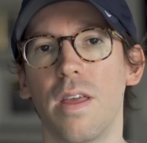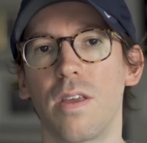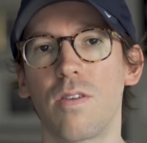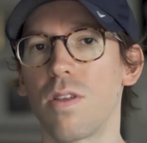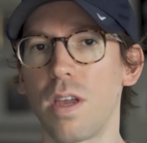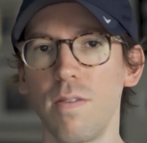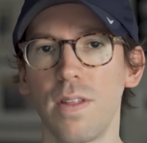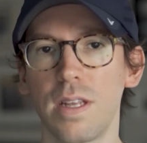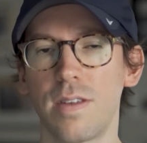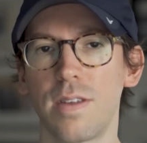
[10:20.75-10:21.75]
You're looking for
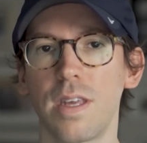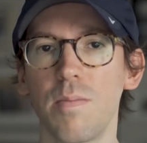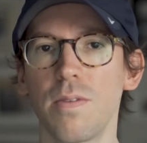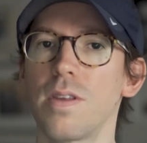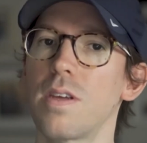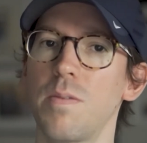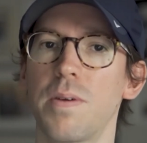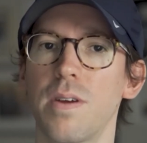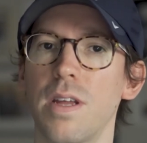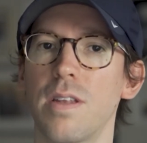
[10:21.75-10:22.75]
that seamless
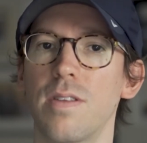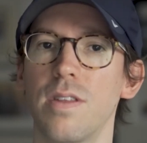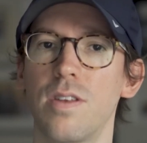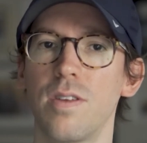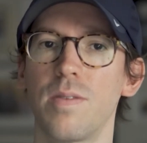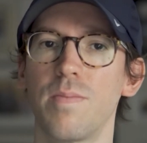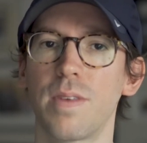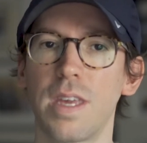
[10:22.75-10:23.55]
experience that just